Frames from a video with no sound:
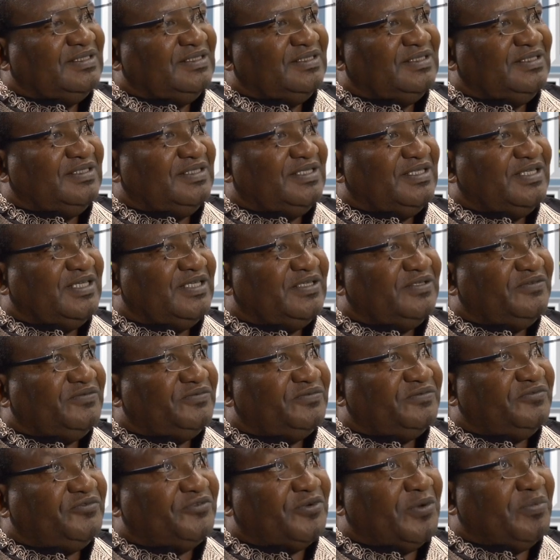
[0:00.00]
And
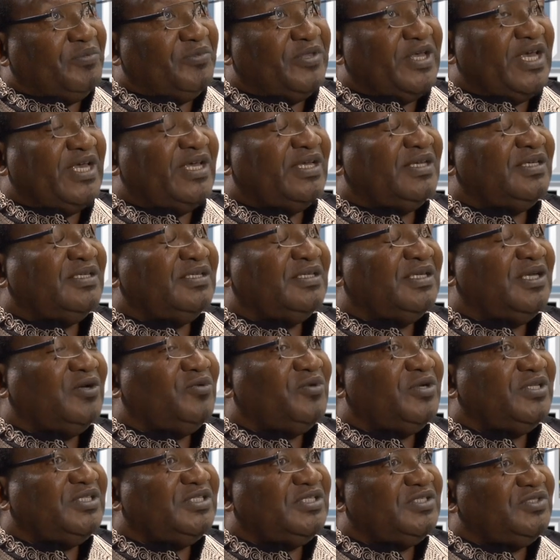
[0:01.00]
then from there, I
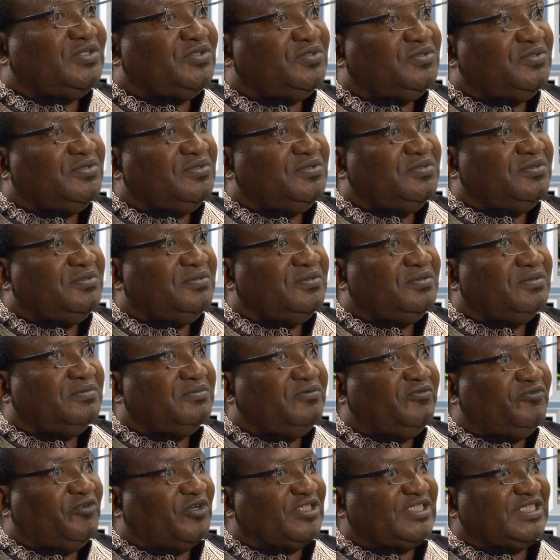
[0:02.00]
went to
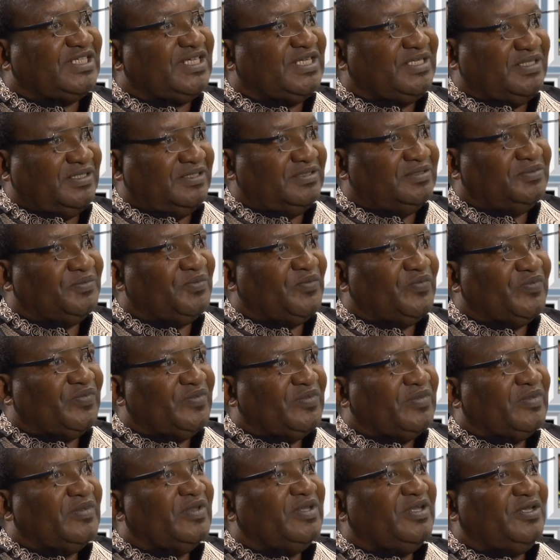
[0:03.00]
Fort Hare
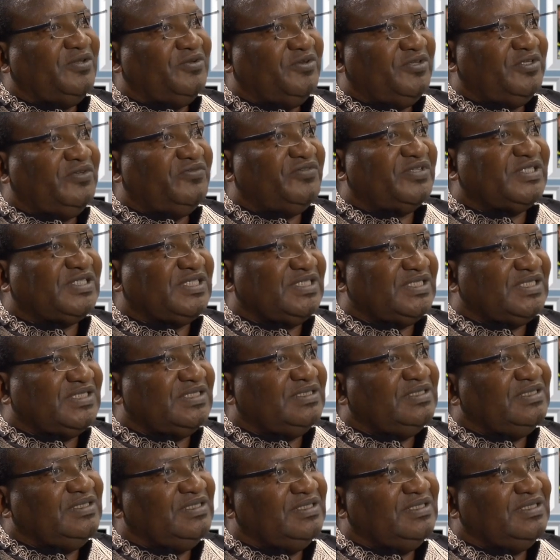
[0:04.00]
Law University.